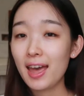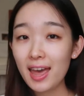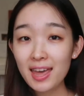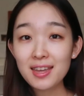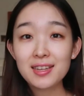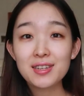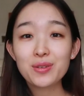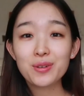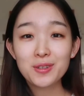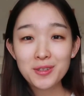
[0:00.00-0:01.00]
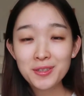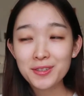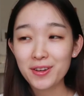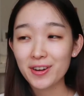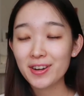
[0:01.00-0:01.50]
And
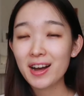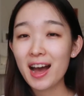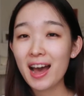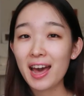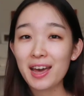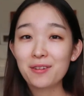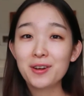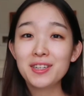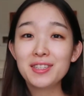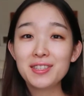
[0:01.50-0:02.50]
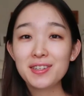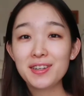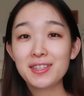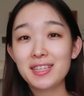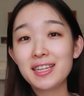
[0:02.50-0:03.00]
also I wanted
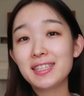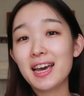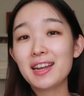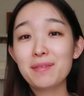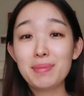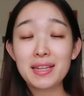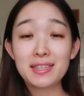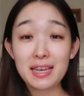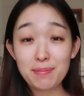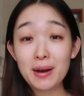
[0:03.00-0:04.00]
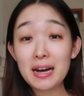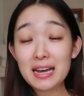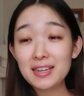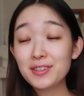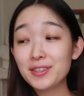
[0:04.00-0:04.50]
to dig down a bit deeper
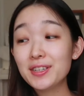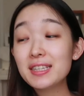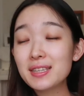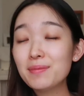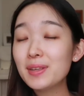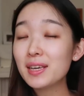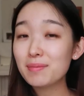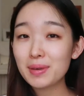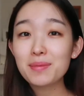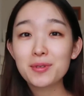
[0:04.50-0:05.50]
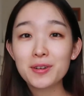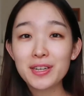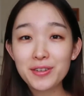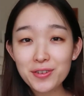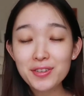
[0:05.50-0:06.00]
and do something a bit more
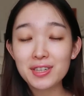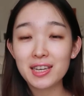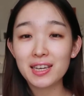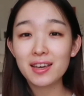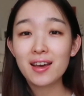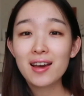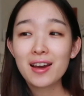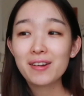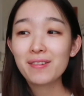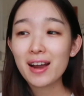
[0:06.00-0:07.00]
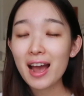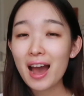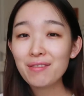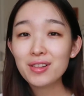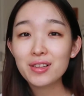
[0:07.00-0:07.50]
interesting, where I
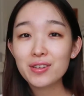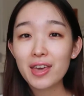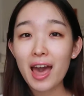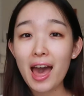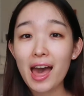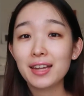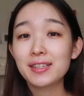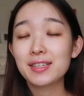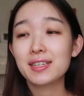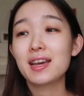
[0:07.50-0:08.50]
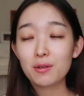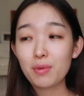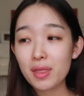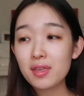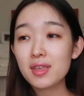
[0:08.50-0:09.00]
have a look at
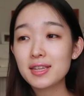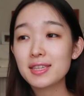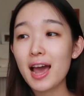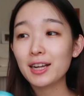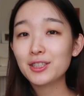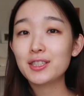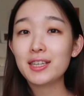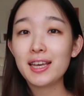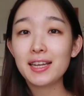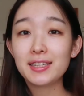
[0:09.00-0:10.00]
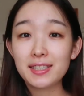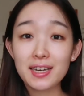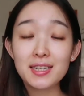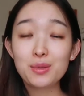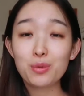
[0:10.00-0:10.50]
whether this actually
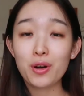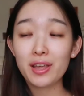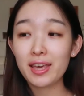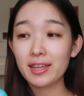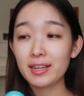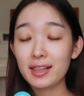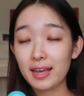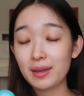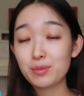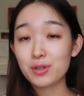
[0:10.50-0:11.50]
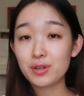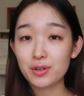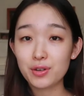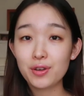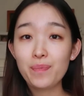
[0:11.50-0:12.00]
does what it claims to
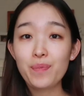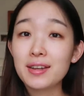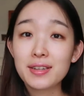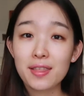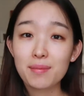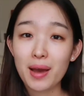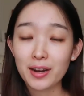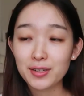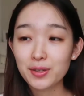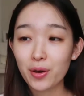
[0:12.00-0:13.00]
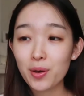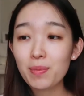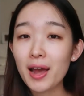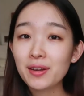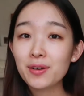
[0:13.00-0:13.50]
do under the microscope.
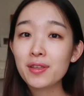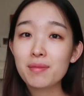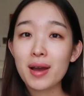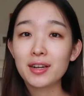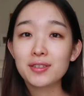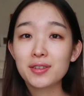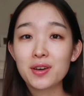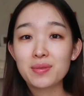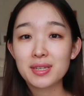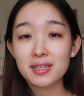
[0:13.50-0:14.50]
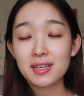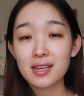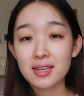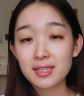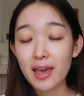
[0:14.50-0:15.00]
I know the microscope doesn't
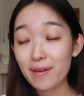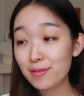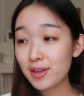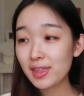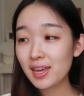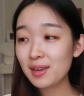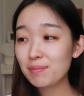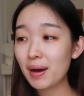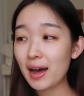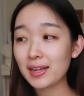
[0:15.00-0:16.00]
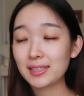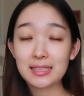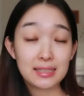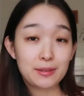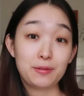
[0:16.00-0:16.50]
tell us everything,
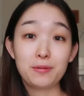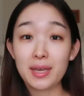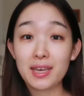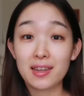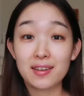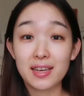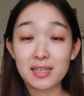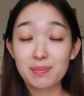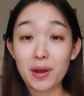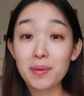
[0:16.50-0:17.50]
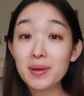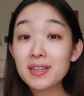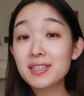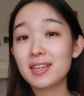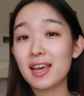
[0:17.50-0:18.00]
but we can
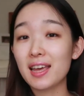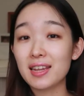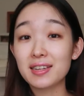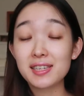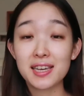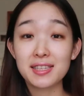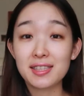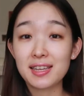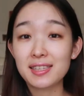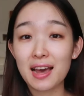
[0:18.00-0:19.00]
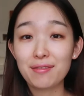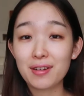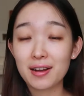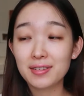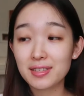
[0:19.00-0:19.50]
experiment and test things out
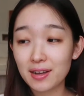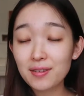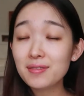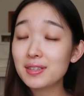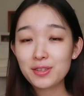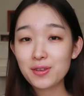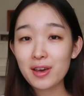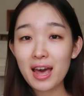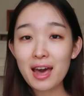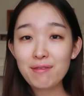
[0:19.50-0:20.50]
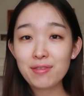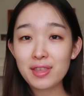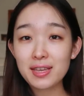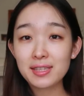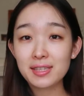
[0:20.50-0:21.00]
for ourselves. So I have
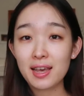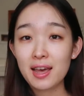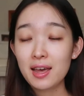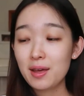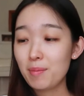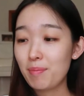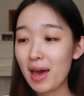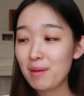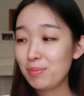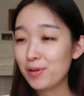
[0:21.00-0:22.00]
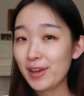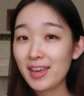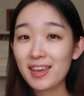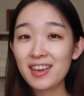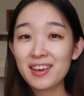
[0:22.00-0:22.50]
this bad boy
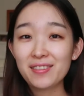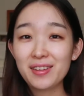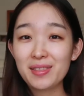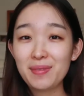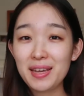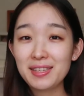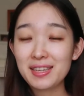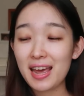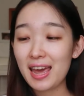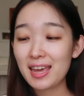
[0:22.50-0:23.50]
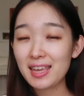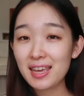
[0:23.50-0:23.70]
here with me today.